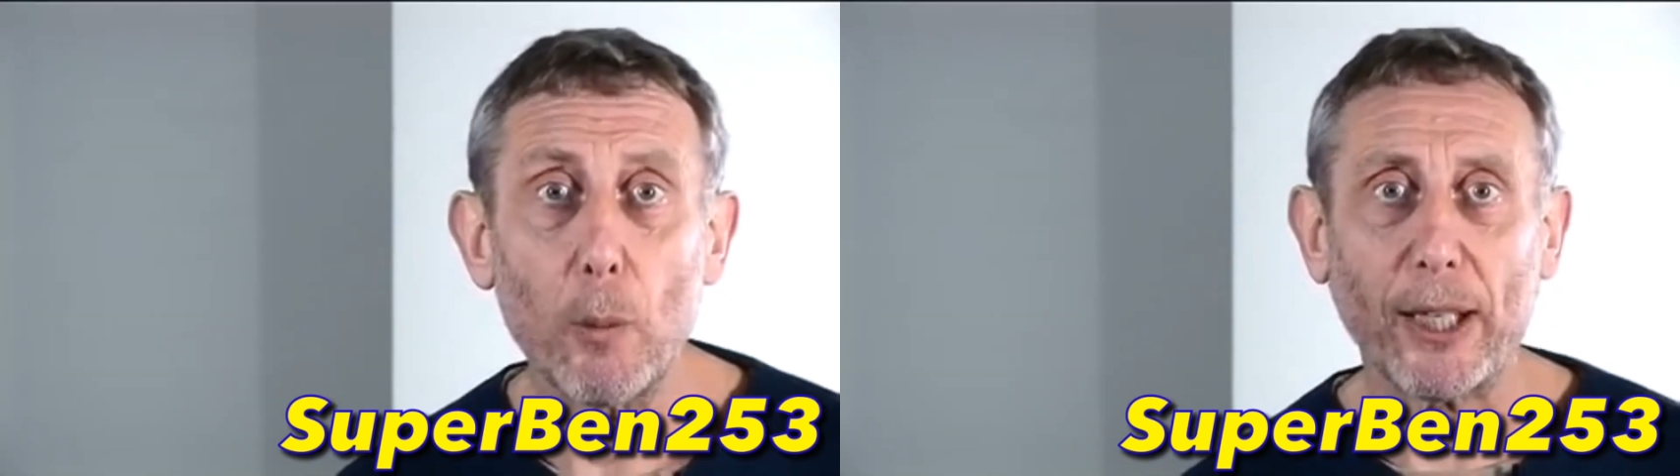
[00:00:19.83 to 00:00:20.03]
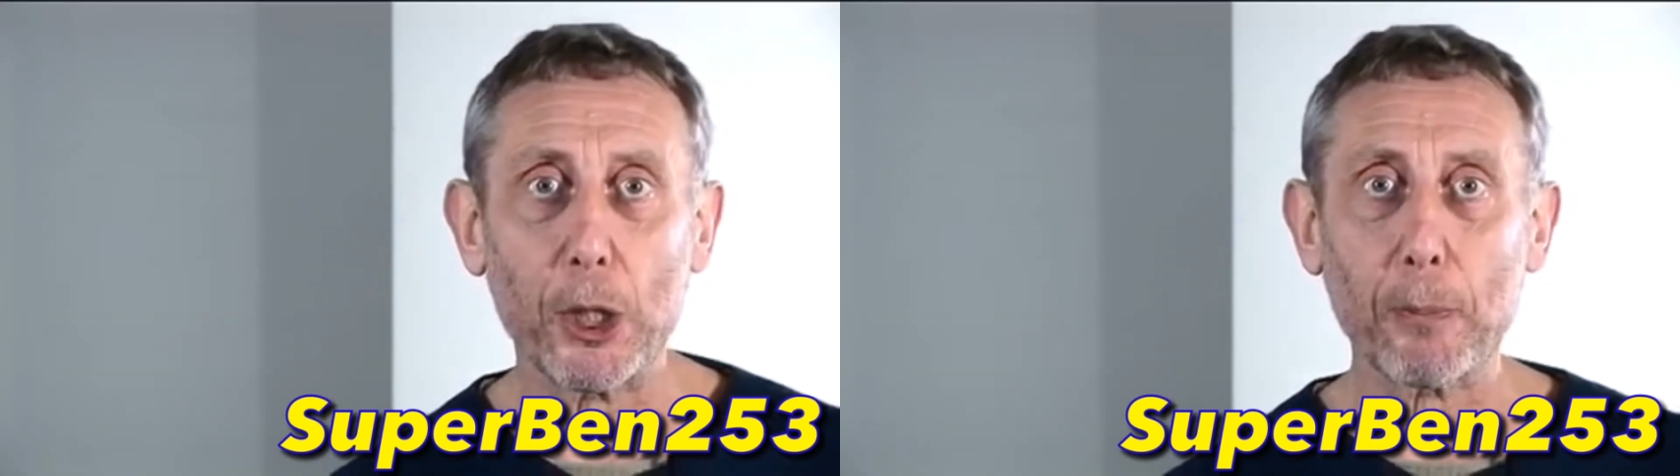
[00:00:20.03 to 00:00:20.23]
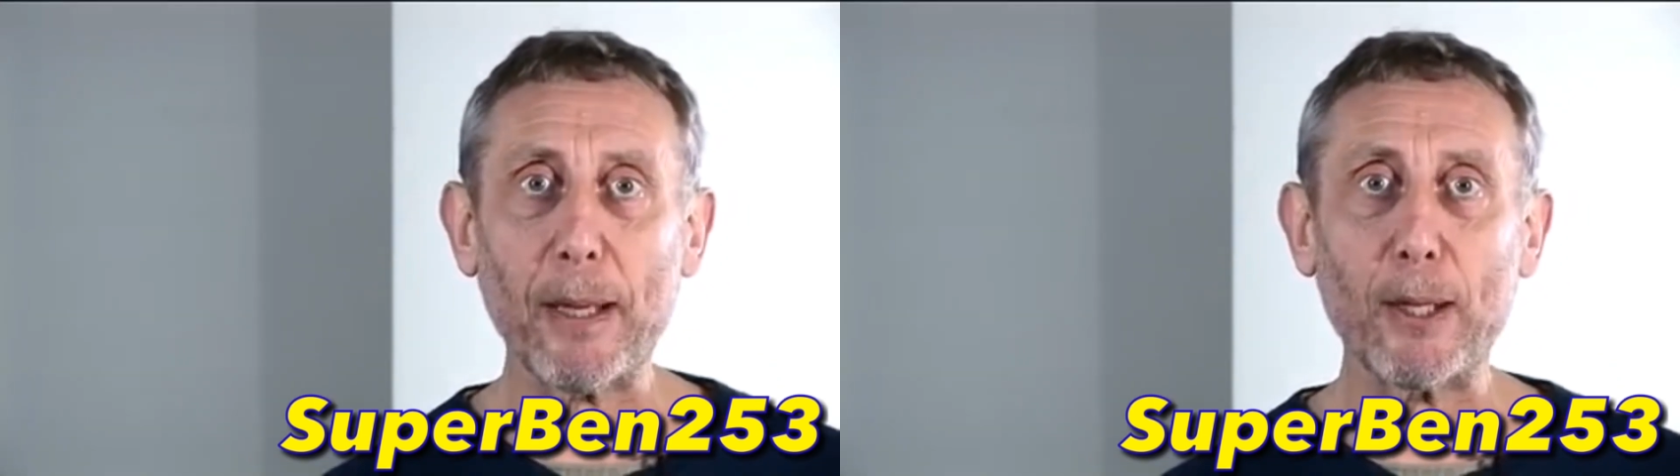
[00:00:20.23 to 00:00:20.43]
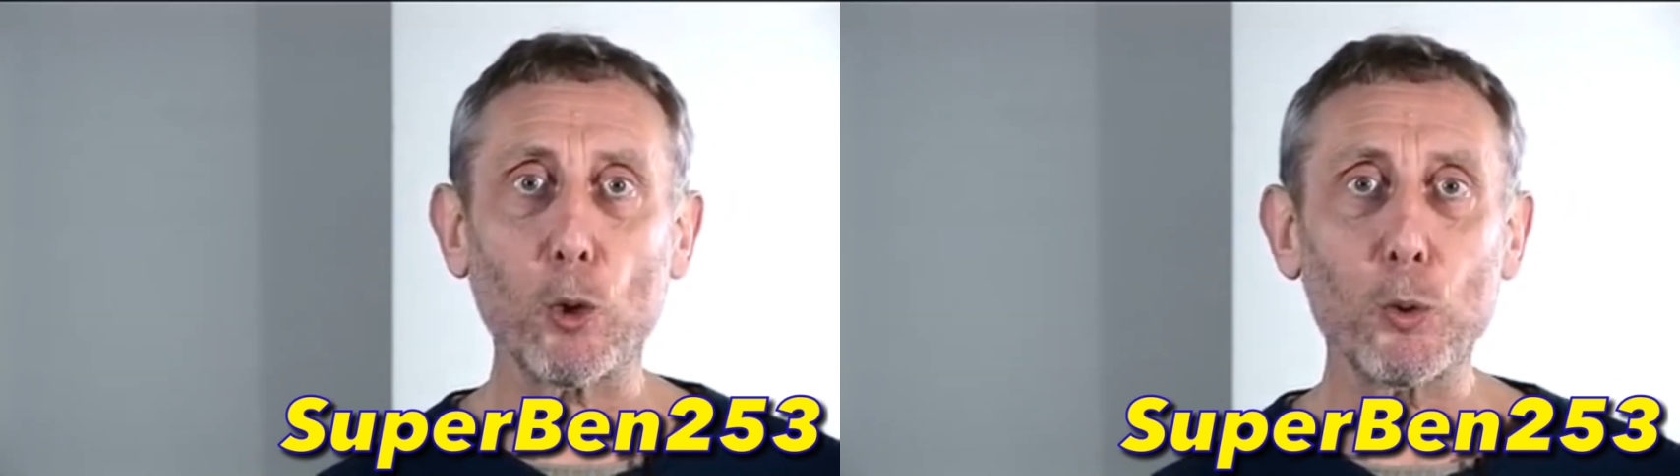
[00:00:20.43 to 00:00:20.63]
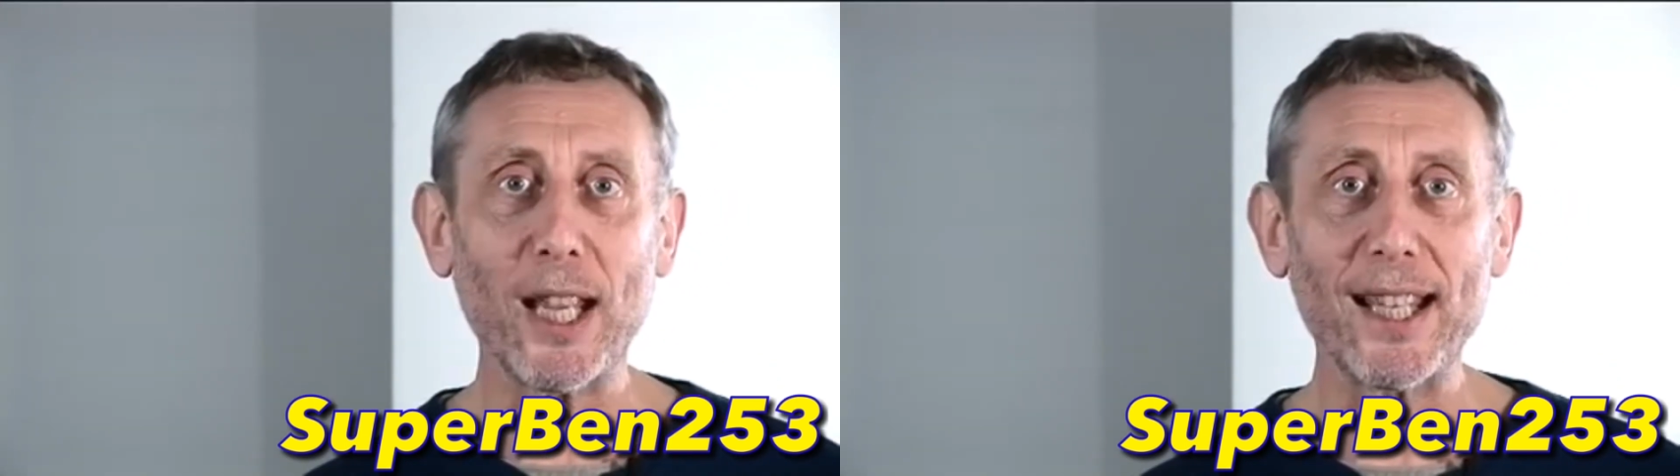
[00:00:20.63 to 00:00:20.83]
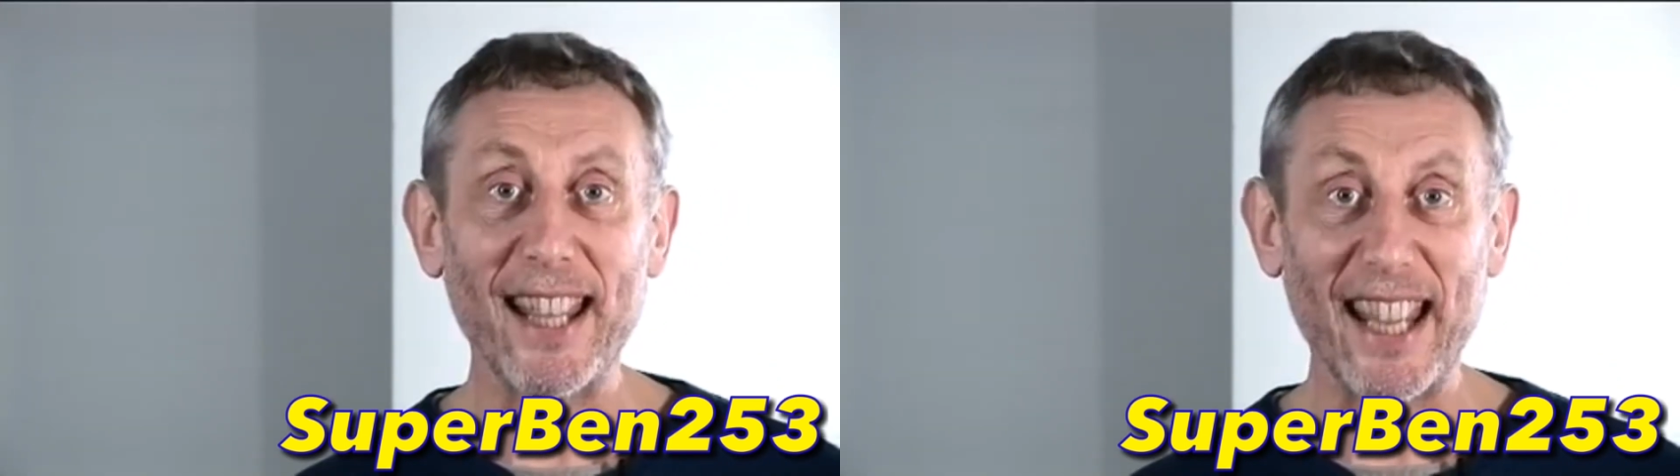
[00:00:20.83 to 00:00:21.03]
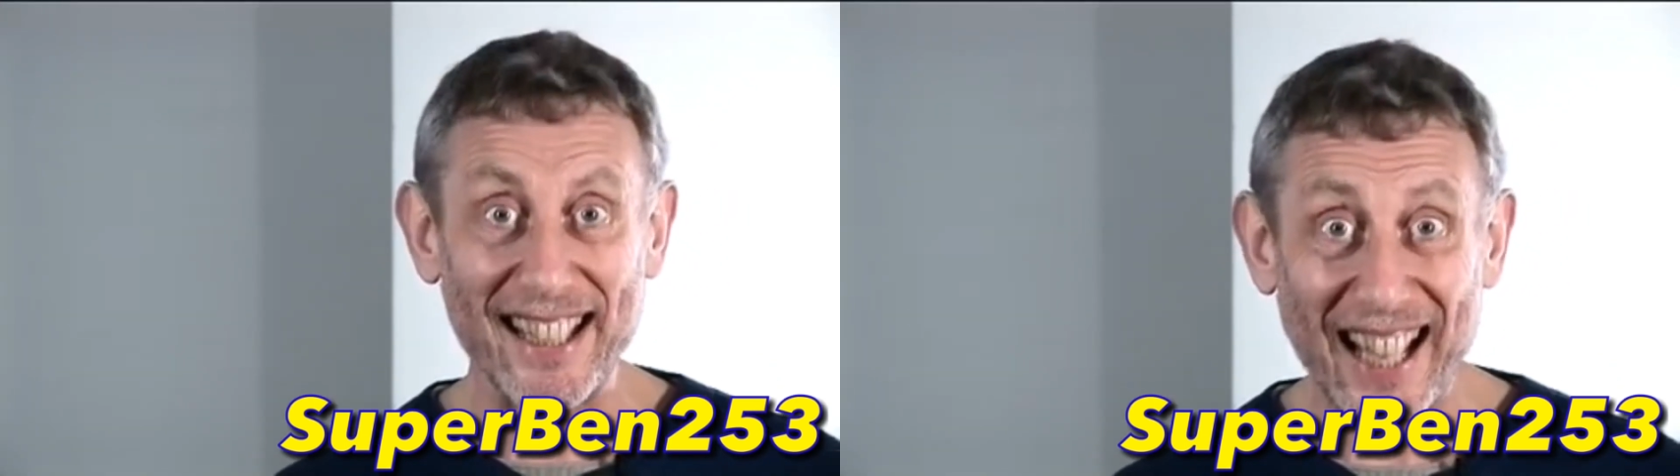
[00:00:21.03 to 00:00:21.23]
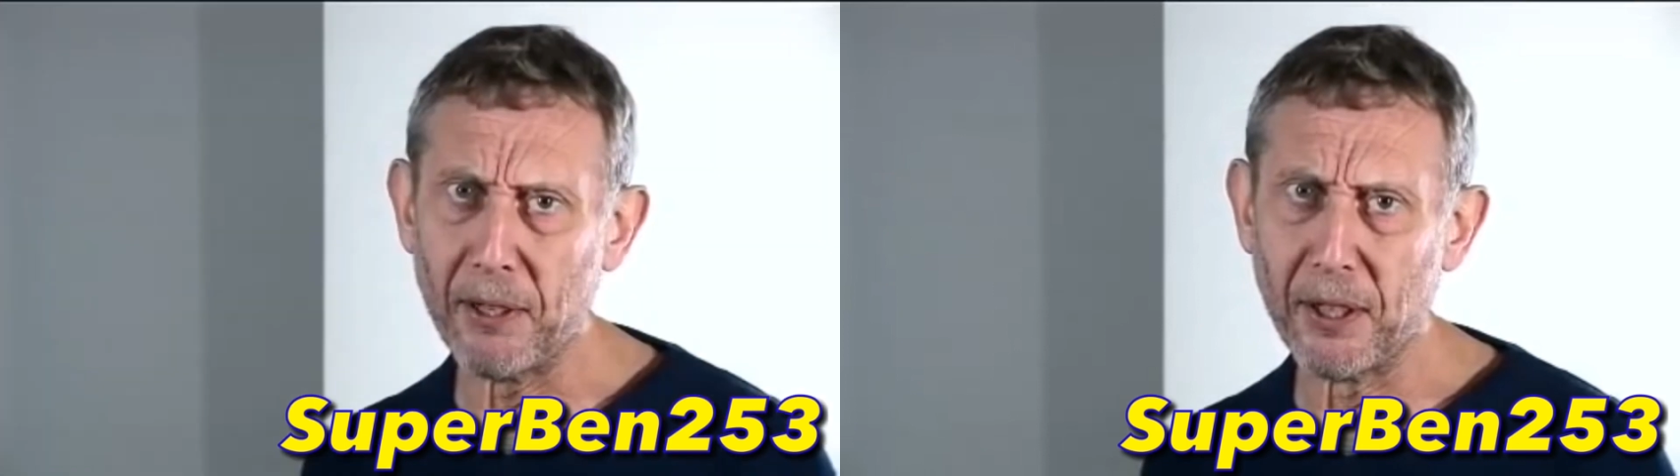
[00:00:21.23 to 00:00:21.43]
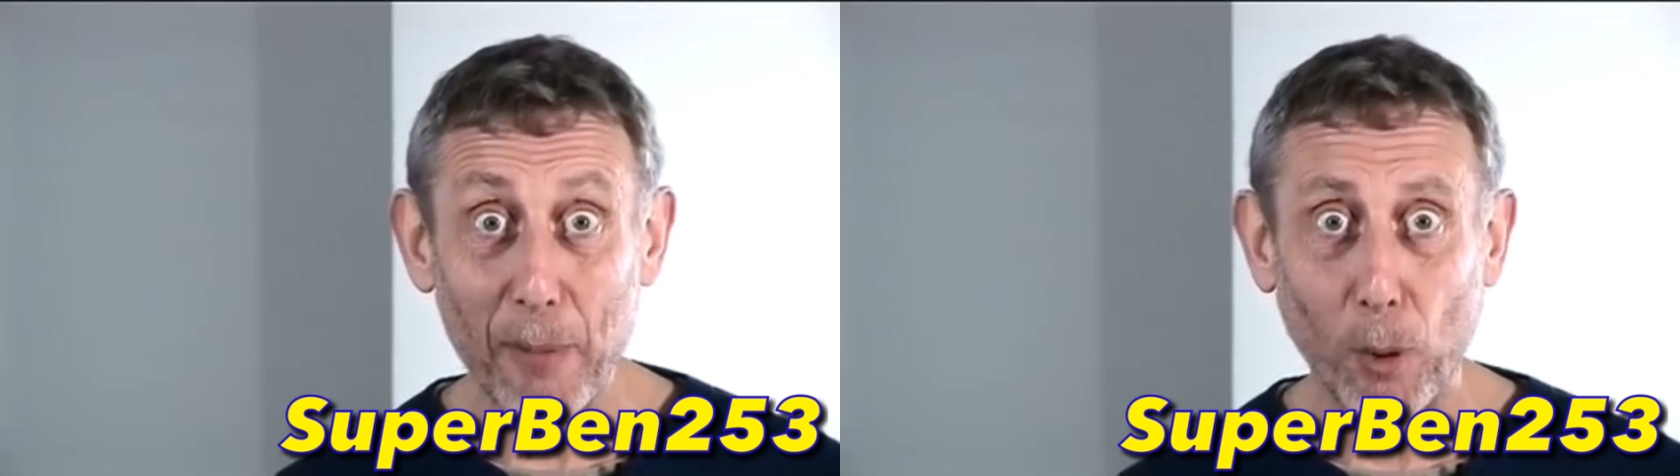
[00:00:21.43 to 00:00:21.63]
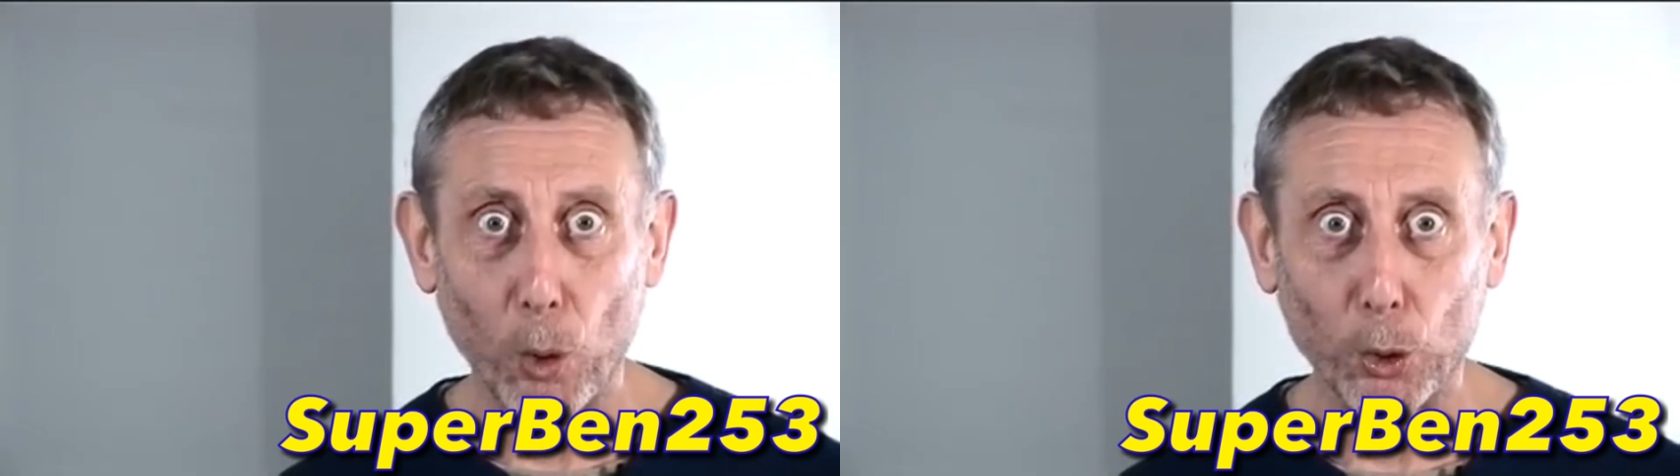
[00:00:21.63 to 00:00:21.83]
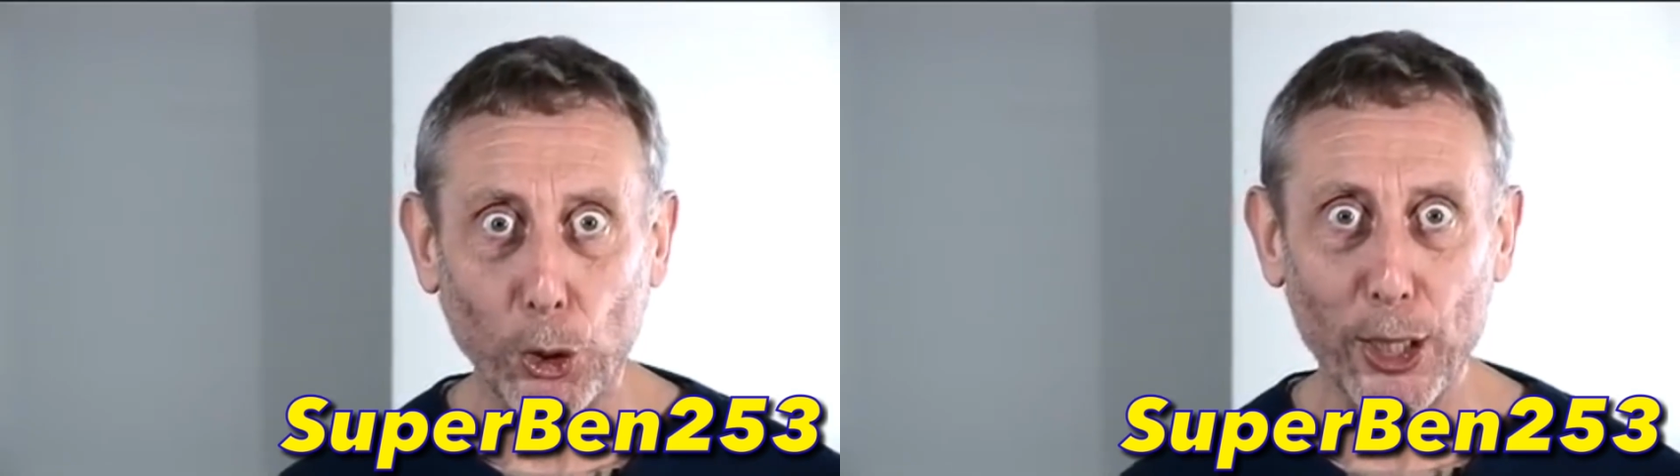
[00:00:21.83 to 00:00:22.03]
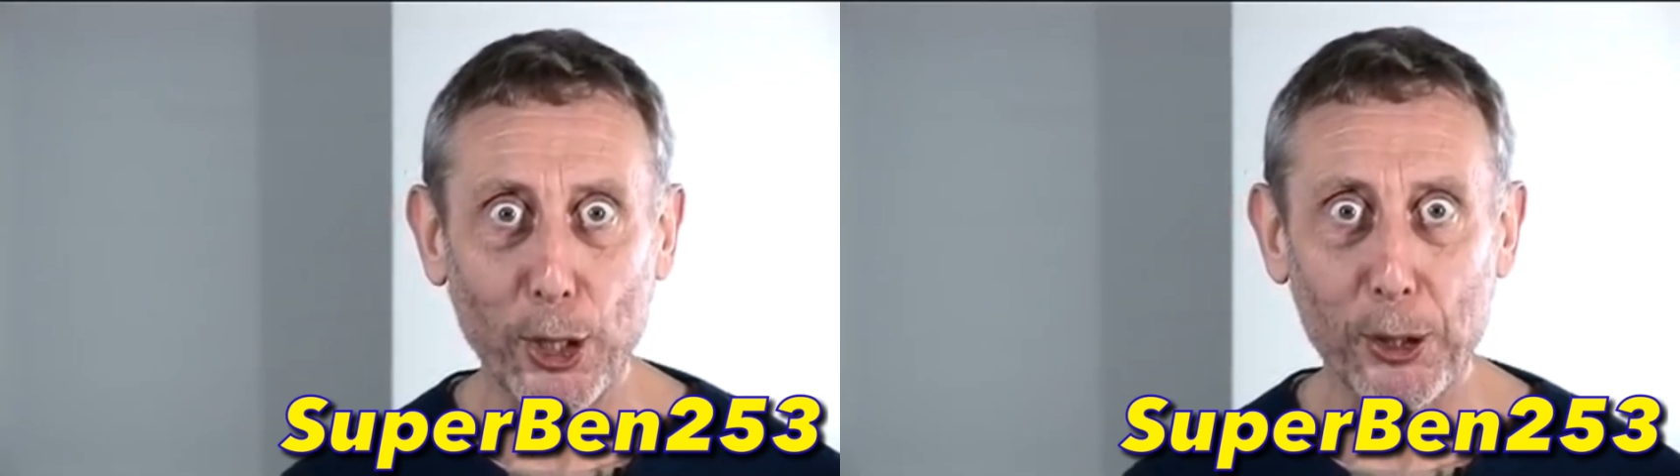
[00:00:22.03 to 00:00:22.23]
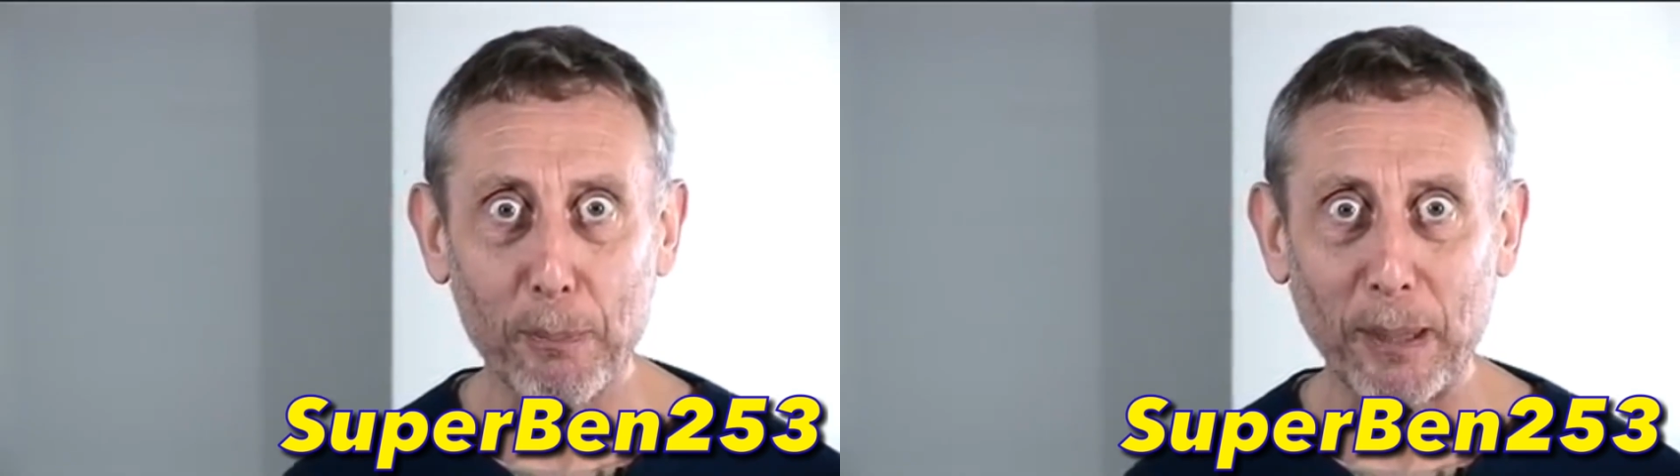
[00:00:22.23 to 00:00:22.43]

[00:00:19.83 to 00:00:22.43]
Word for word: We could spend all day there, Britain Airport, looking at the